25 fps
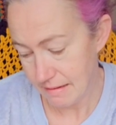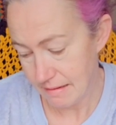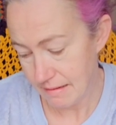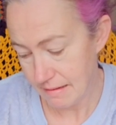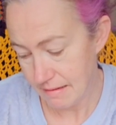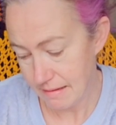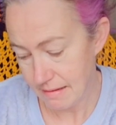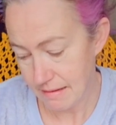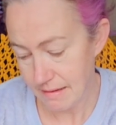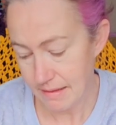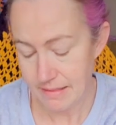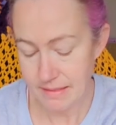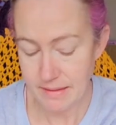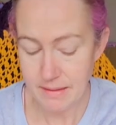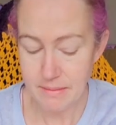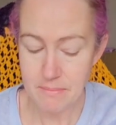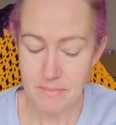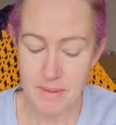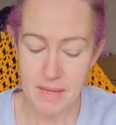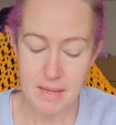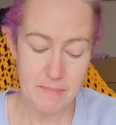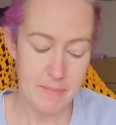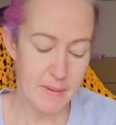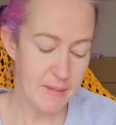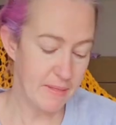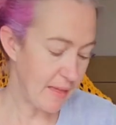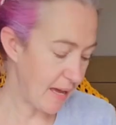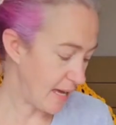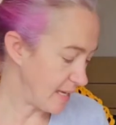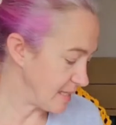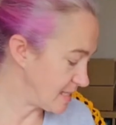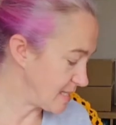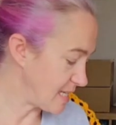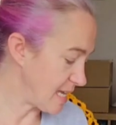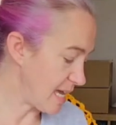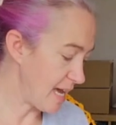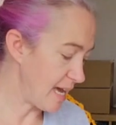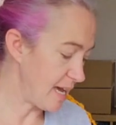I think maybe
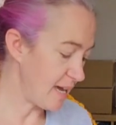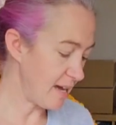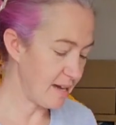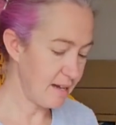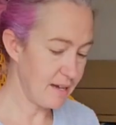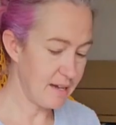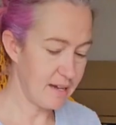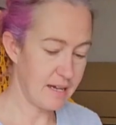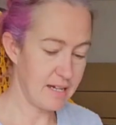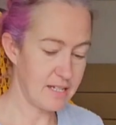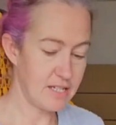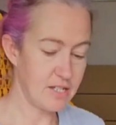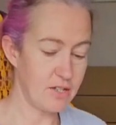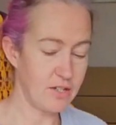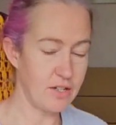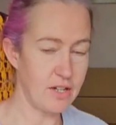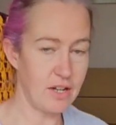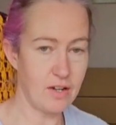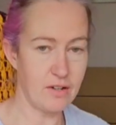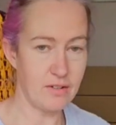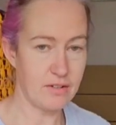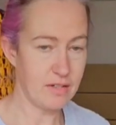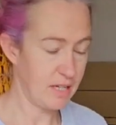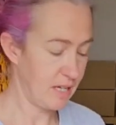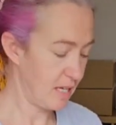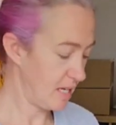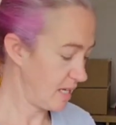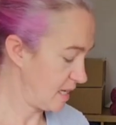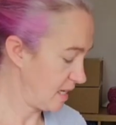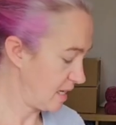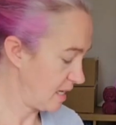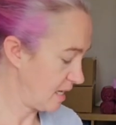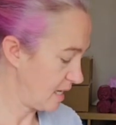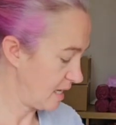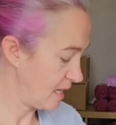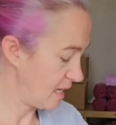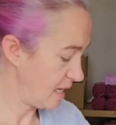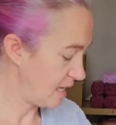that's it. I don't know.
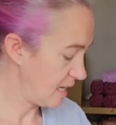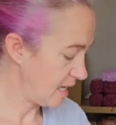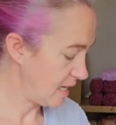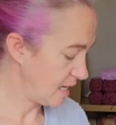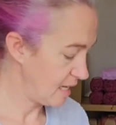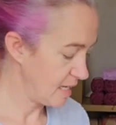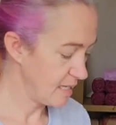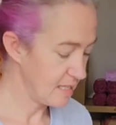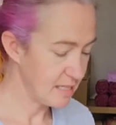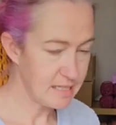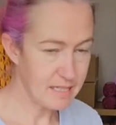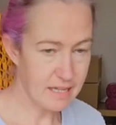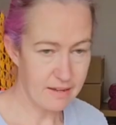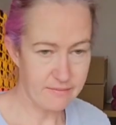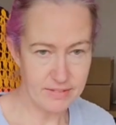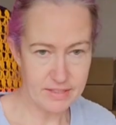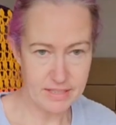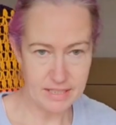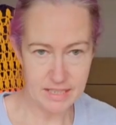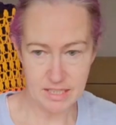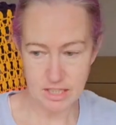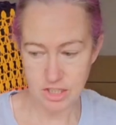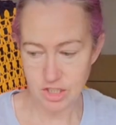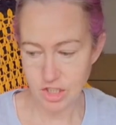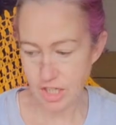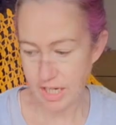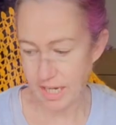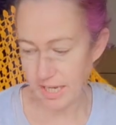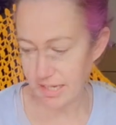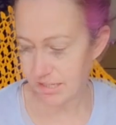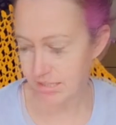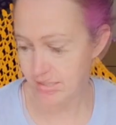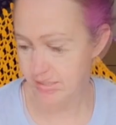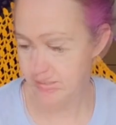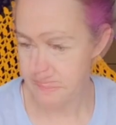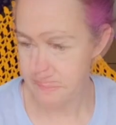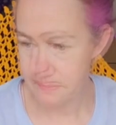Let's have a little check.